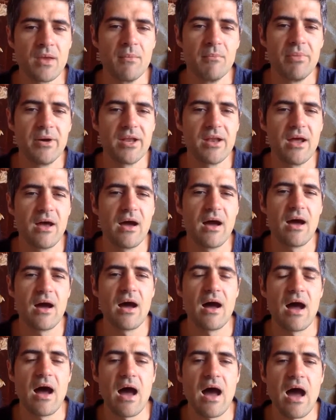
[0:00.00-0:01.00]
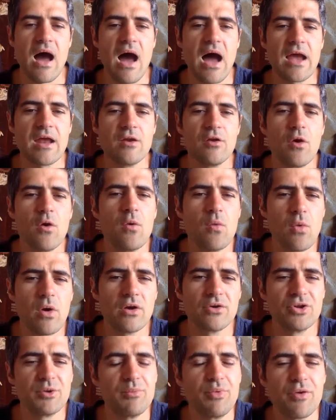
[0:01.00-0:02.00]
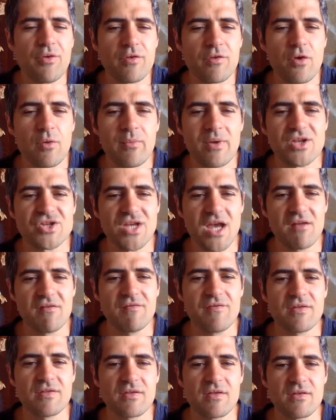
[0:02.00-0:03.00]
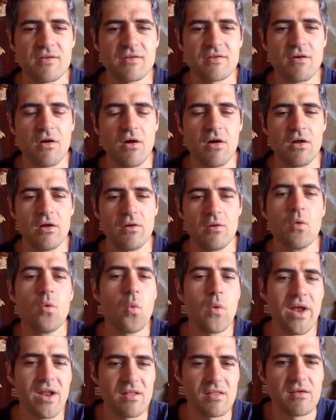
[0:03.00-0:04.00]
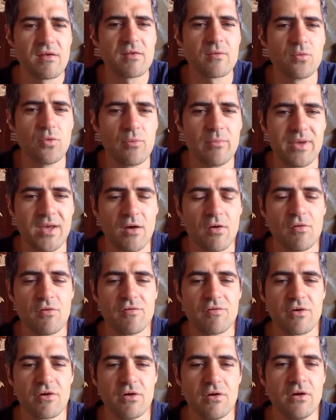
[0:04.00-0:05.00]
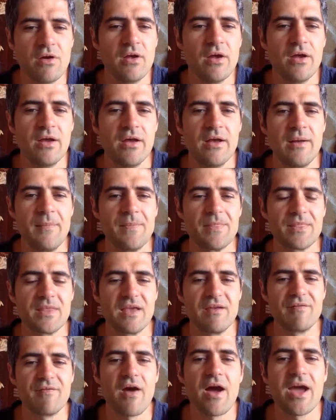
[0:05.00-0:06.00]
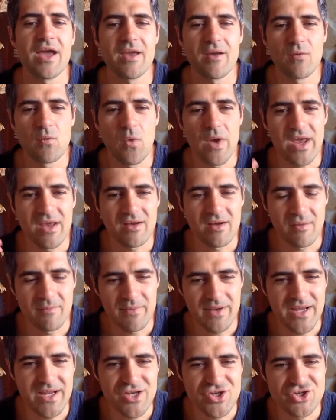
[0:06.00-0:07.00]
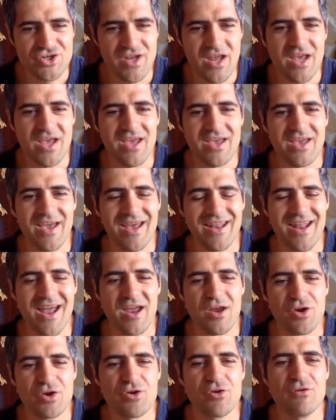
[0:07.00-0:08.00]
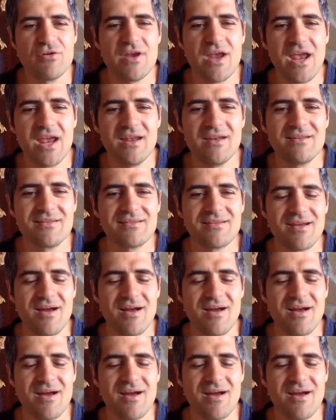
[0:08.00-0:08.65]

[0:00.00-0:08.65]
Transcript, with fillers: But I don't want to put so much emphasis on when this will be over. If I wake up each day and I create